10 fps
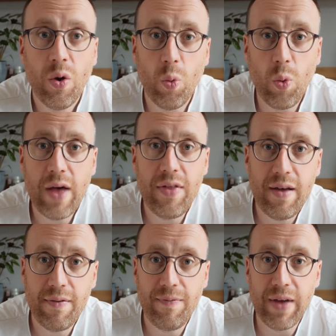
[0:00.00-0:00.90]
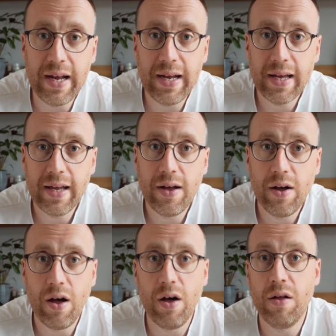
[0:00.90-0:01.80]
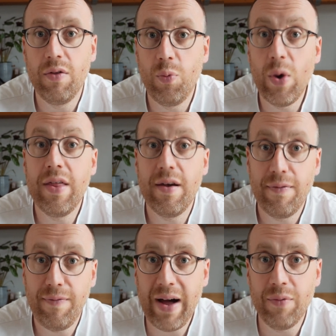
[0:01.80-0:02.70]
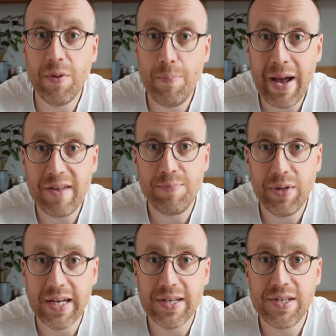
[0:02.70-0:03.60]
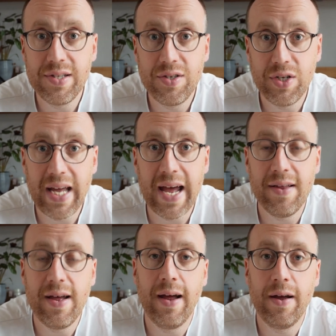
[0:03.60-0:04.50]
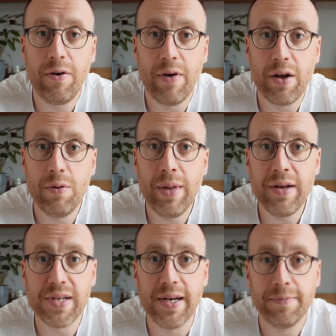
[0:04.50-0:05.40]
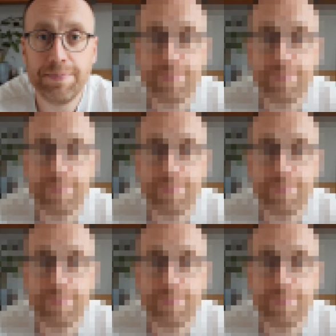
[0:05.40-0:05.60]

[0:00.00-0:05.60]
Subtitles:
where they think or where they've found the best place to get Cricut blanks at.